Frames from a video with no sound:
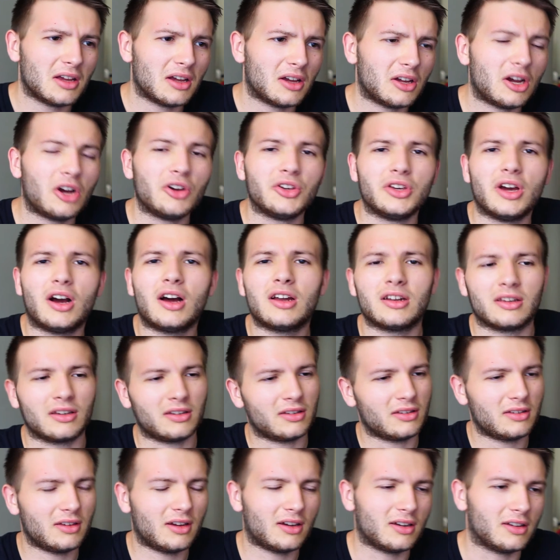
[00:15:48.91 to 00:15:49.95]
Oh,
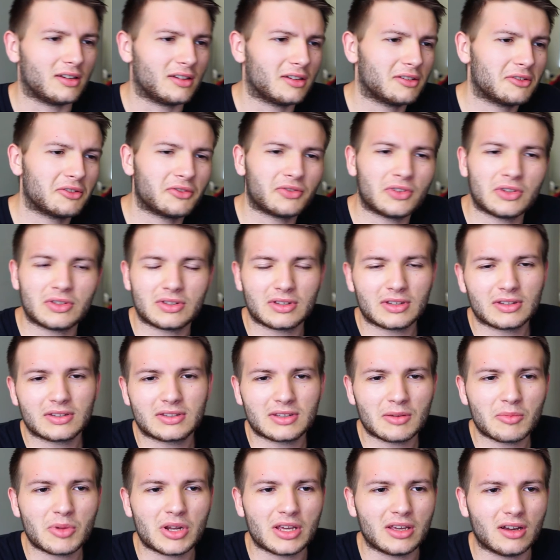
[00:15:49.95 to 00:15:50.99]
yawning. If
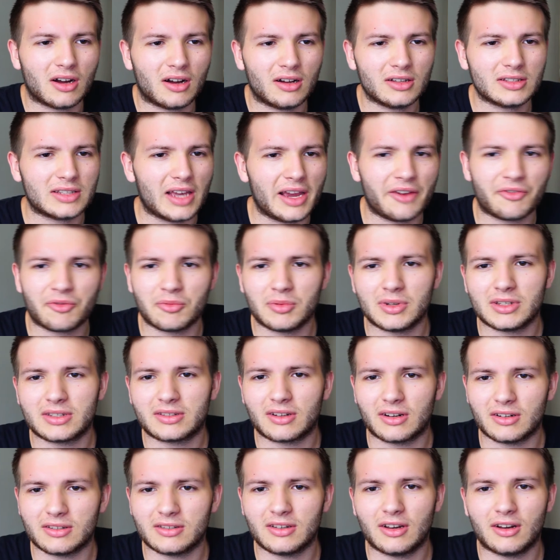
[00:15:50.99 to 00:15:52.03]
somebody yawns, everybody
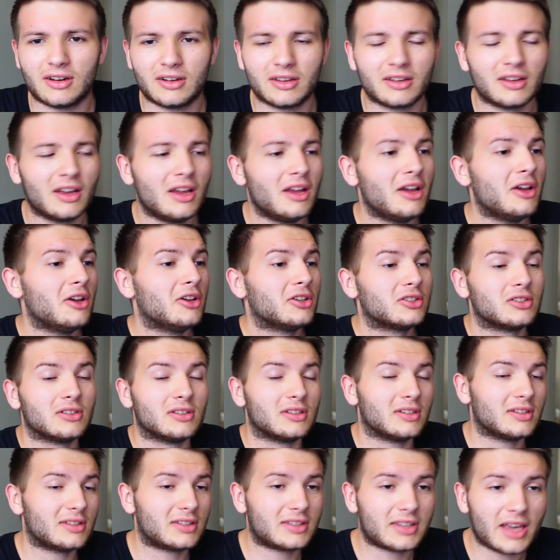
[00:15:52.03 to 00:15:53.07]
starts yawning. So
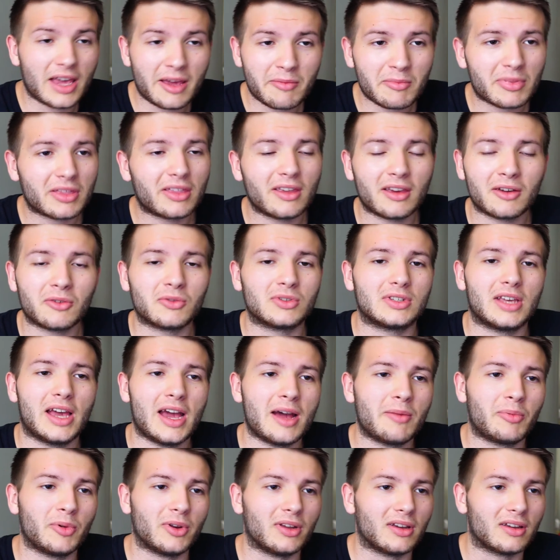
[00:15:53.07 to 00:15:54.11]
the same thing was
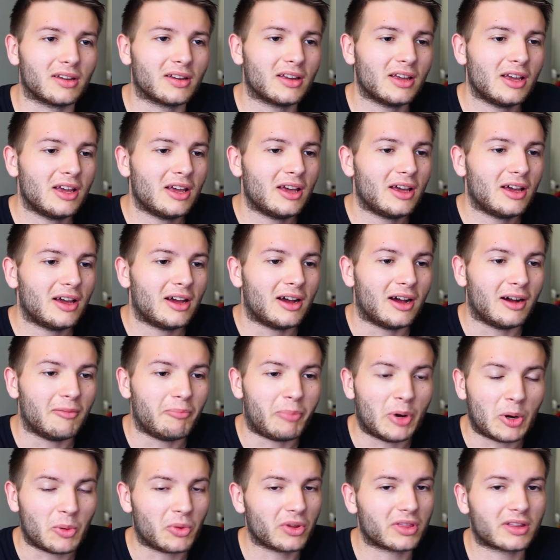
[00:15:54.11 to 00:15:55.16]
happening,
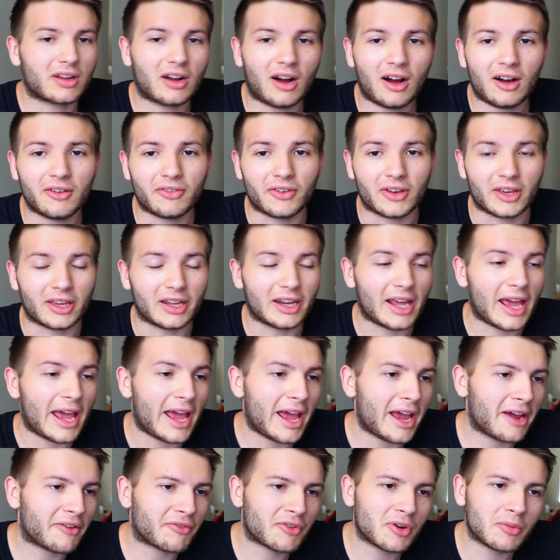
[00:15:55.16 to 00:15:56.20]
but with coughing, and
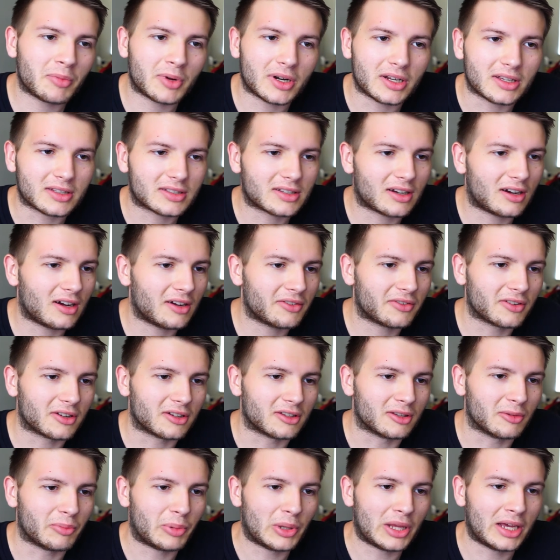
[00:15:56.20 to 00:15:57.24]
everybody's coughing
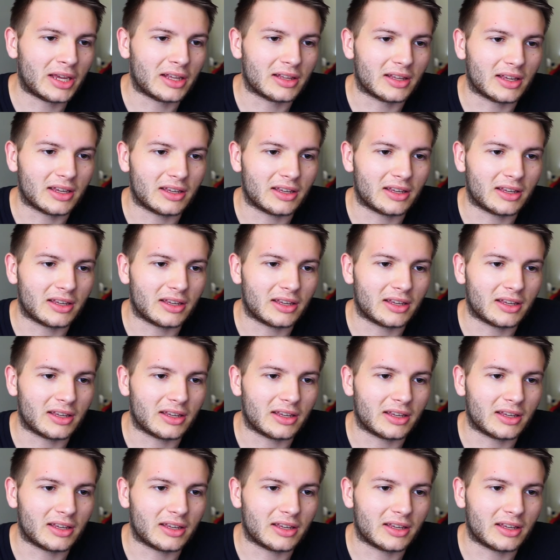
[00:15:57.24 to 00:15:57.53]
on the plane.